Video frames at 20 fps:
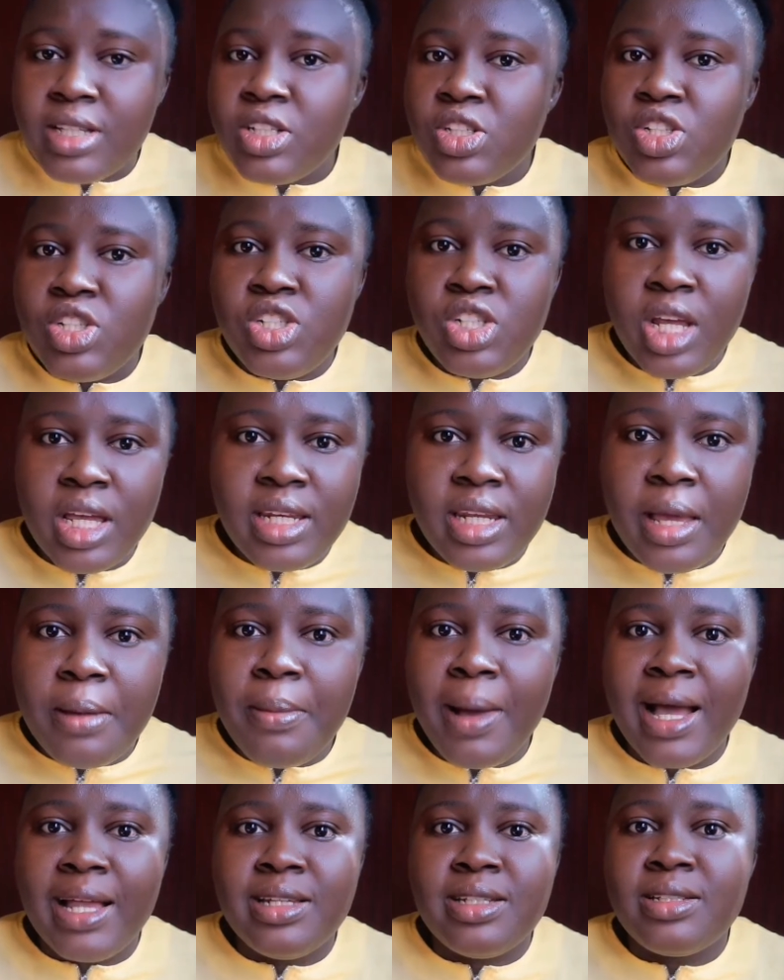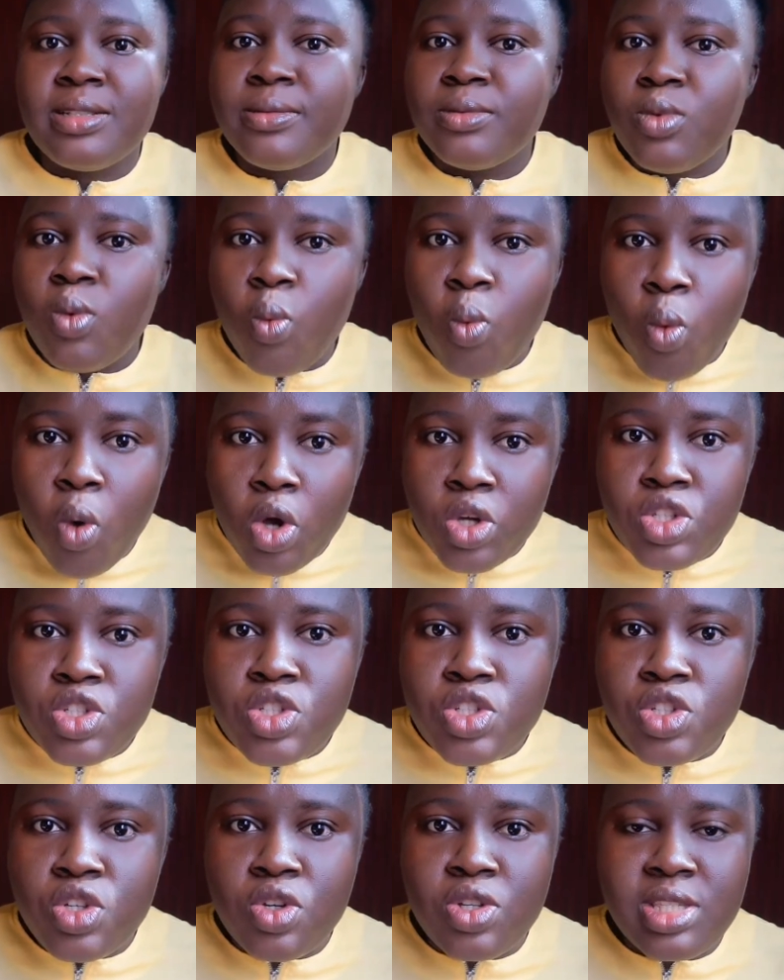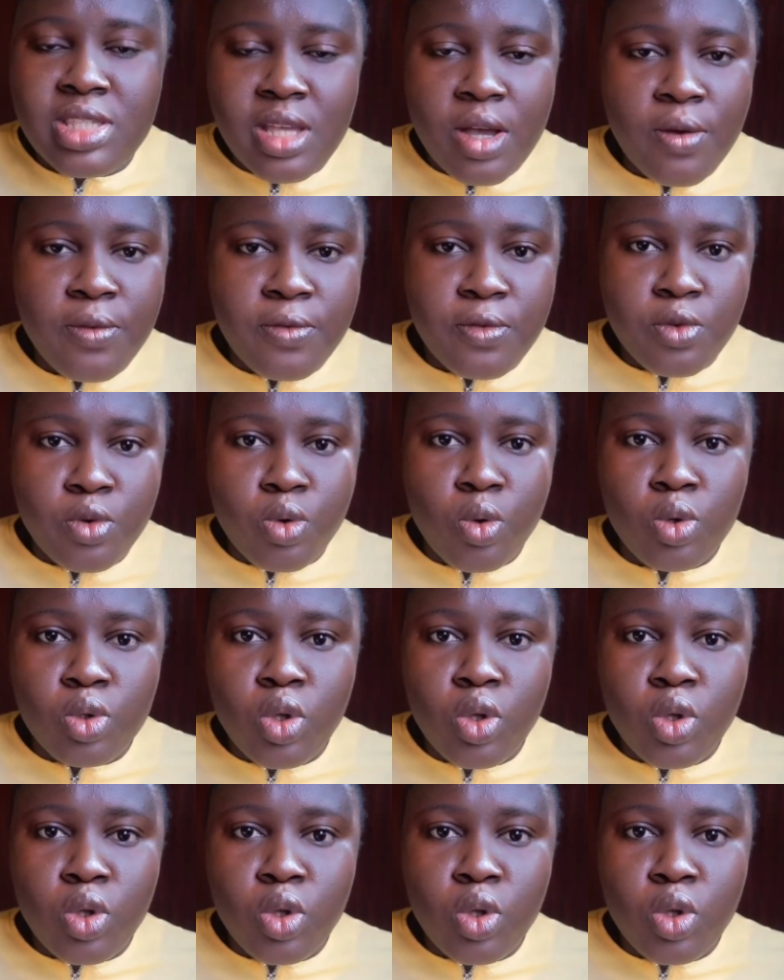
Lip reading: Share them and watch yourself grow.